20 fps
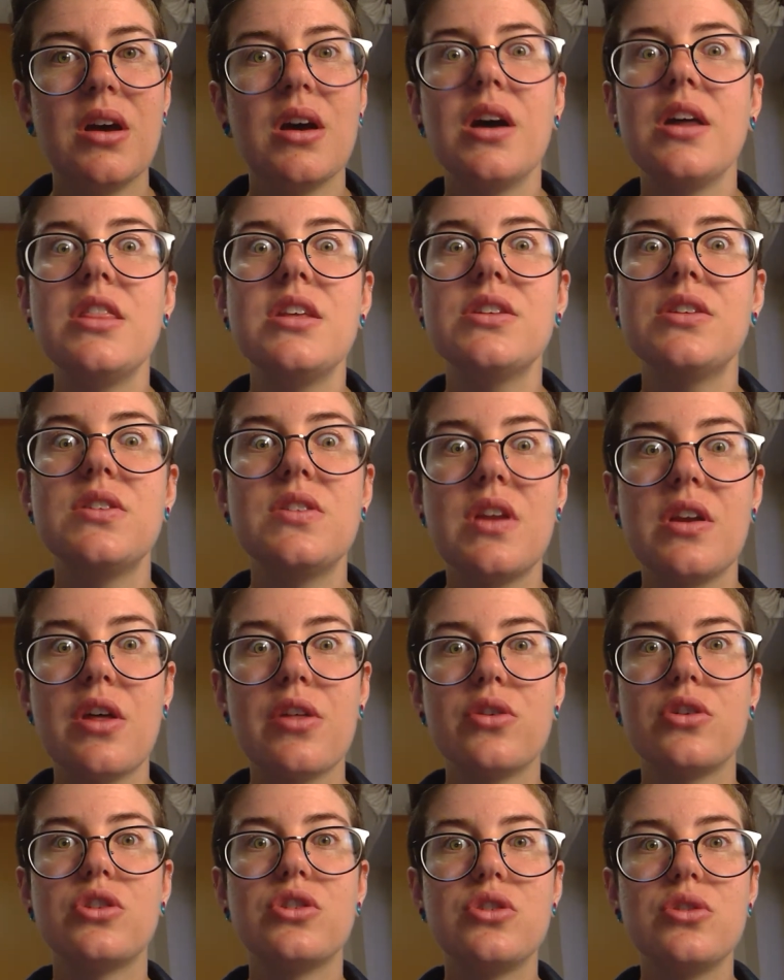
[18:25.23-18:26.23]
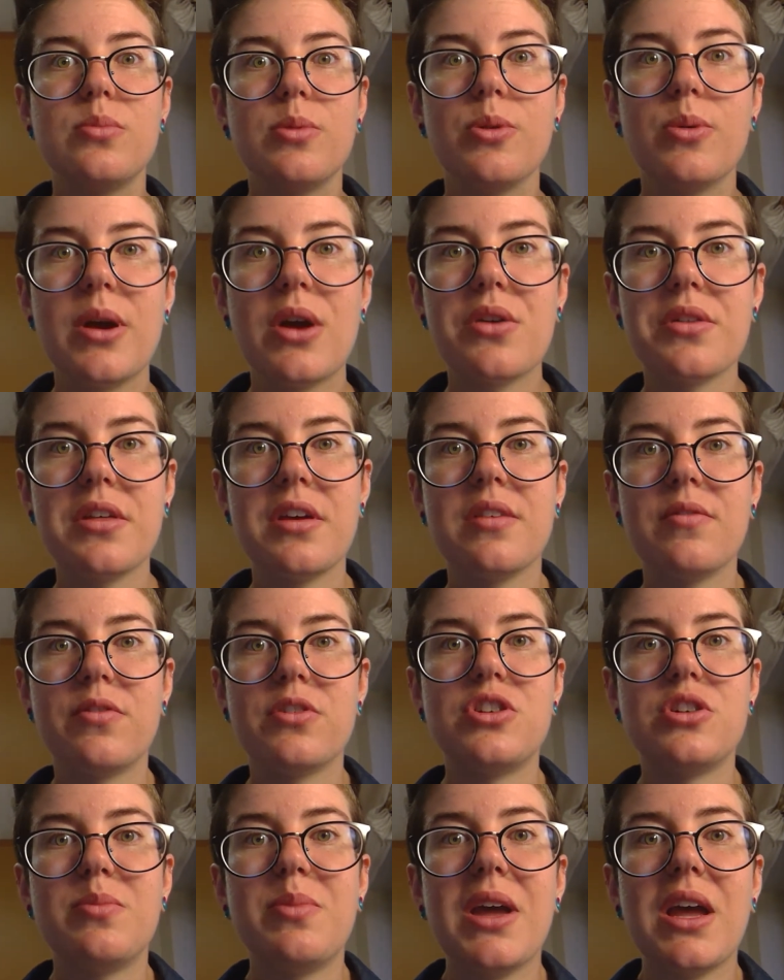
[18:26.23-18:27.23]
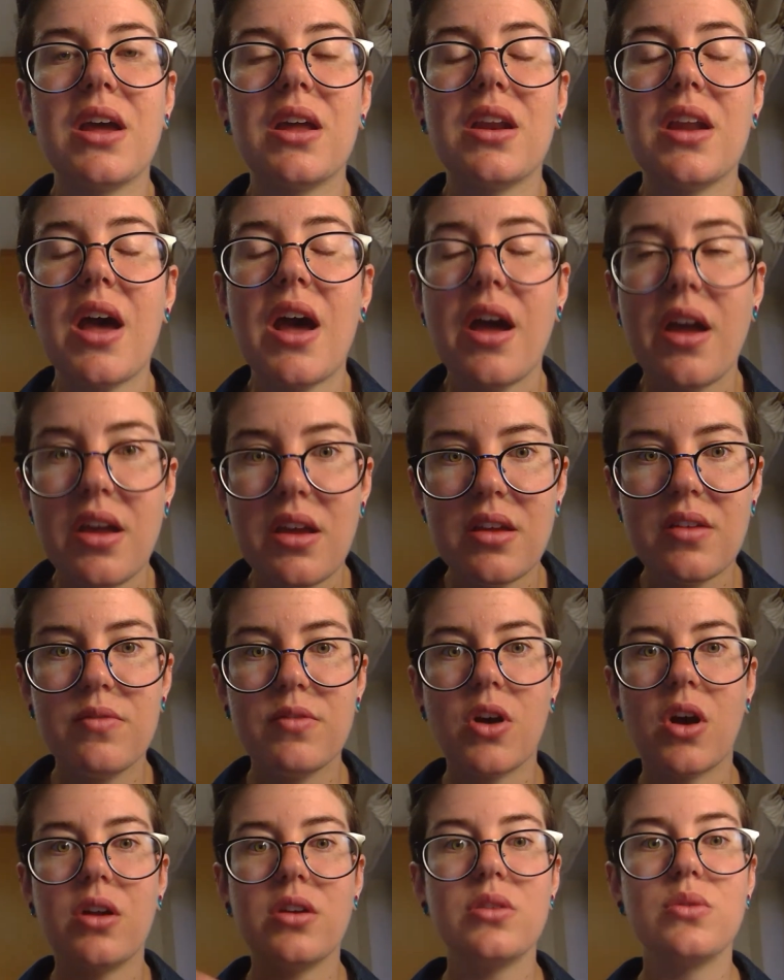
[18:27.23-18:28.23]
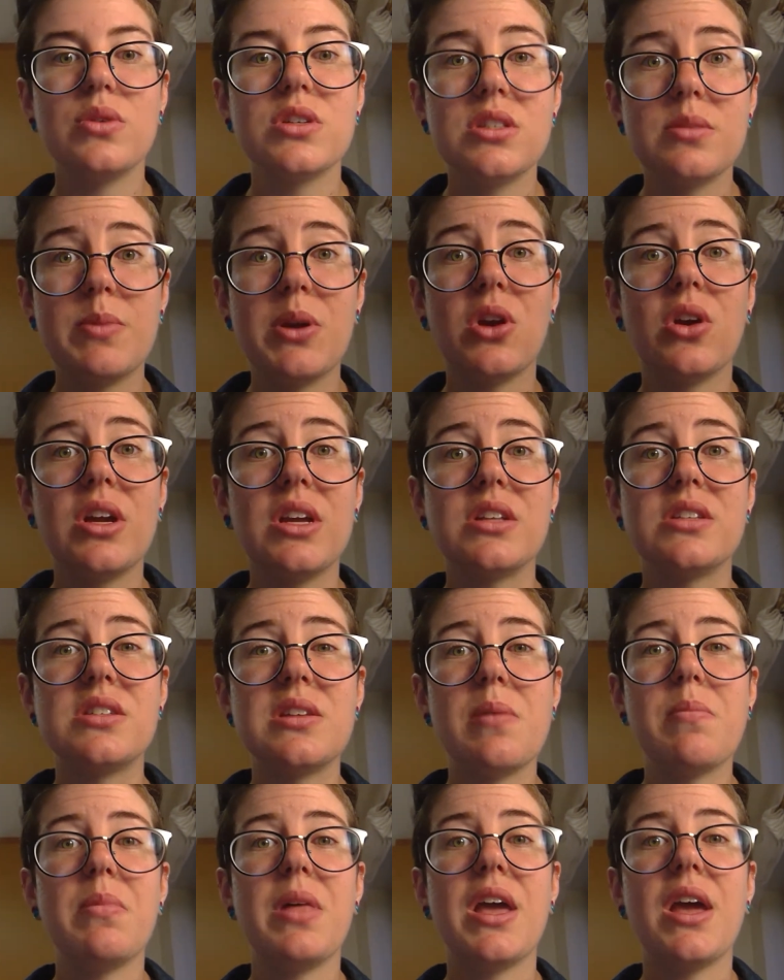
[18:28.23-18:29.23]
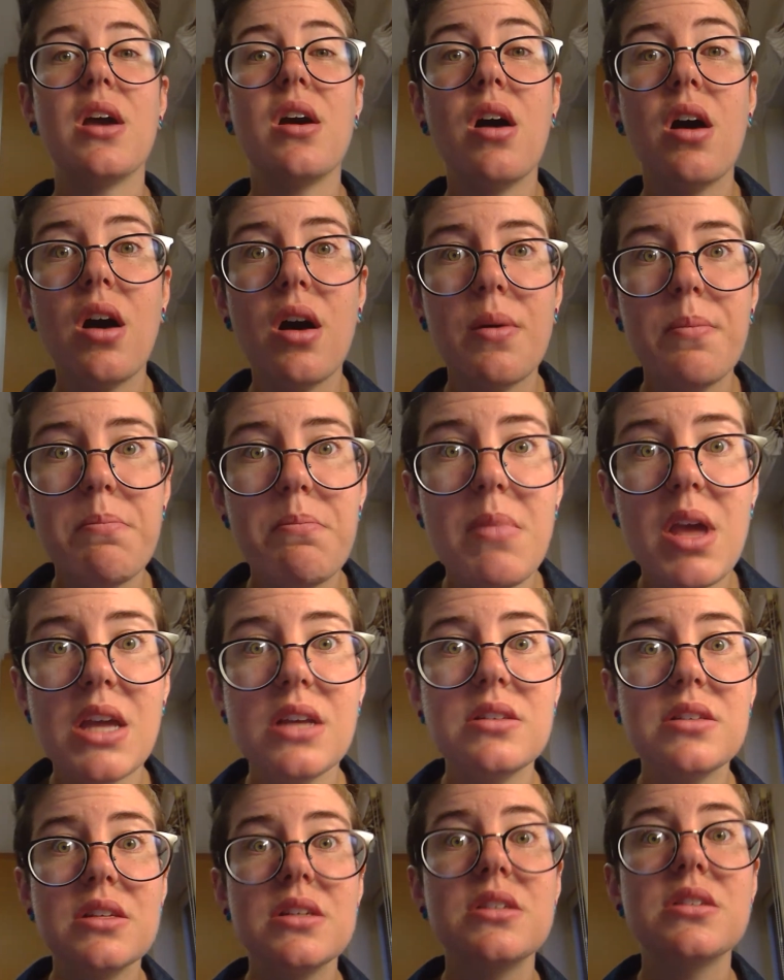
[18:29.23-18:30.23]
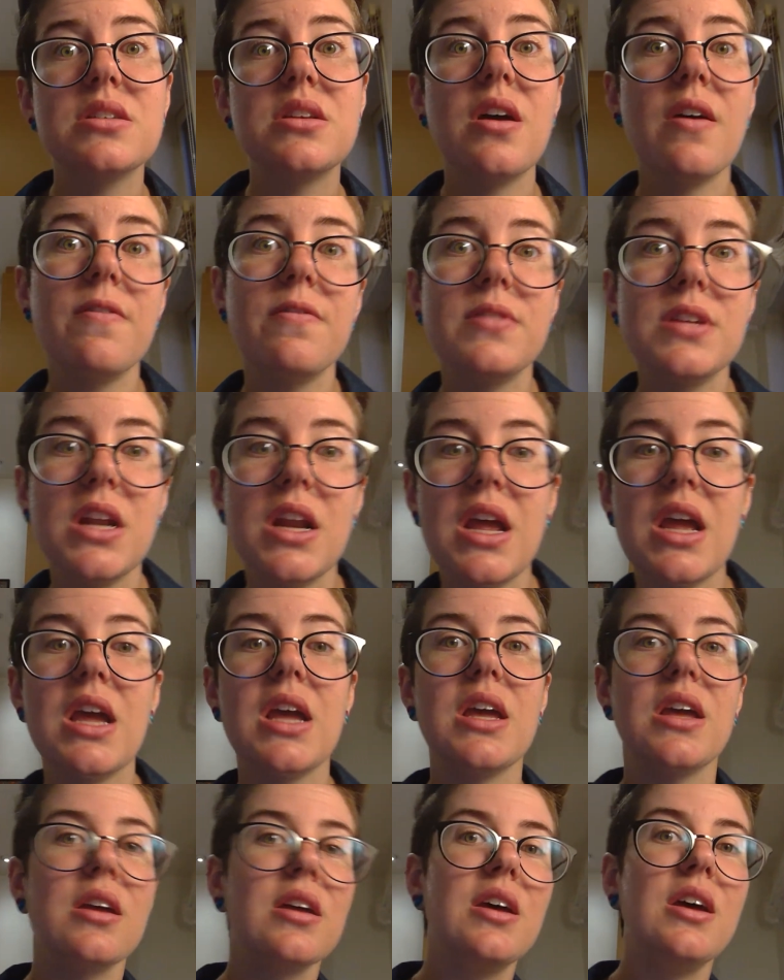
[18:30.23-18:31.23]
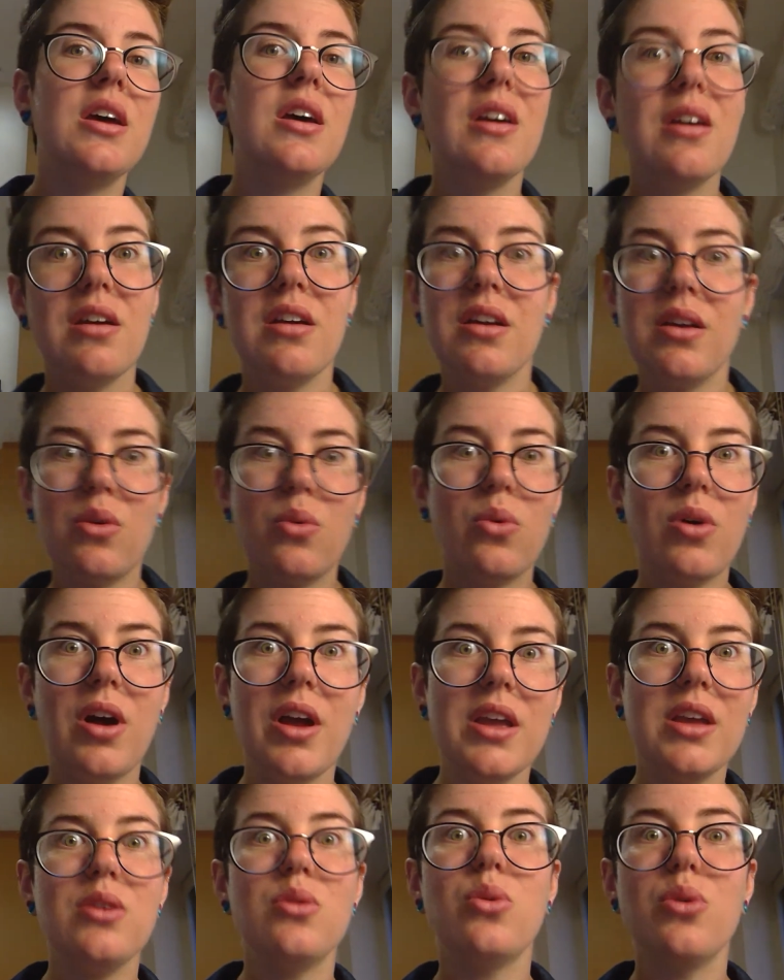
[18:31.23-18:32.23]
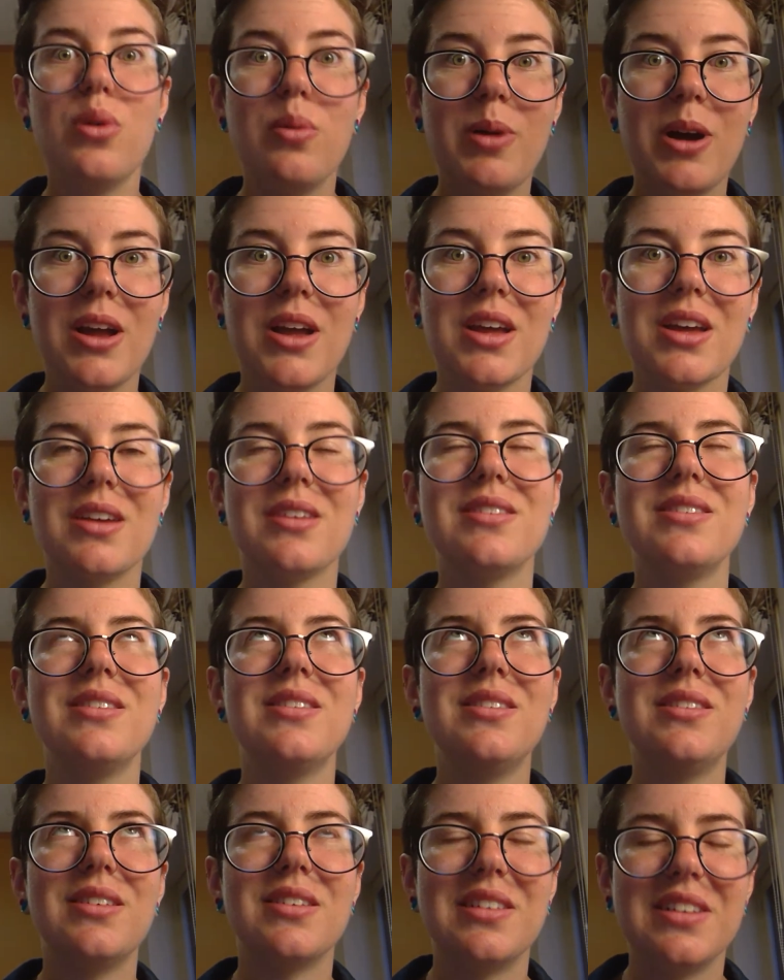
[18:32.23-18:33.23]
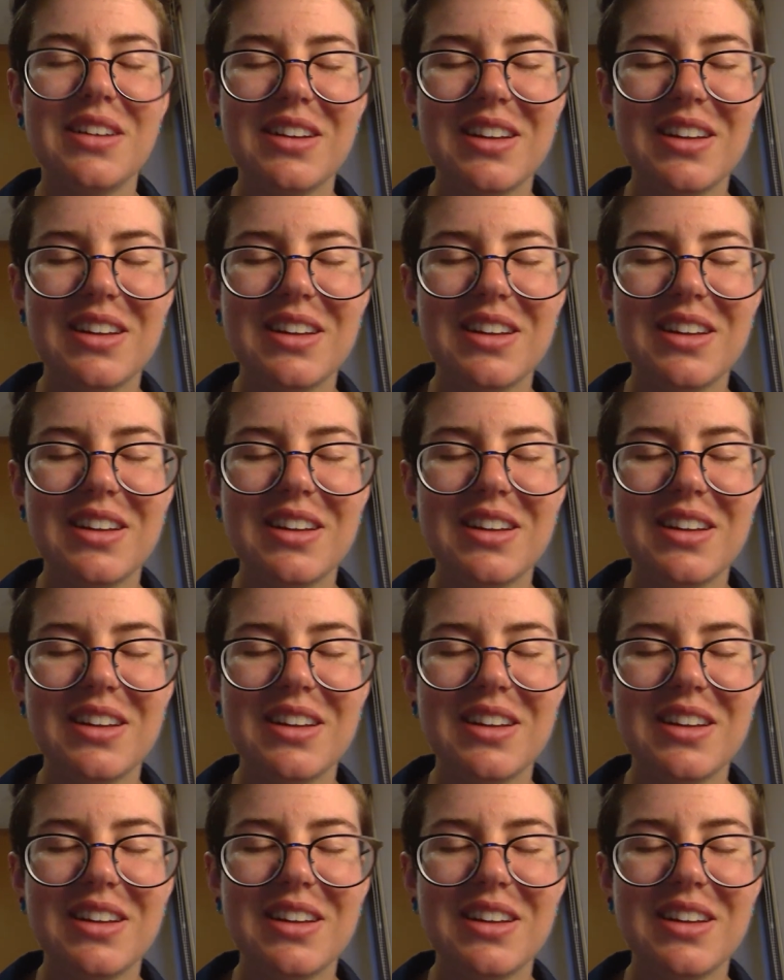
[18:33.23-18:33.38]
And this is another super rare thing for Japan. I have gotten to experience some like amazing stuff today, and rode a bike. Ugh.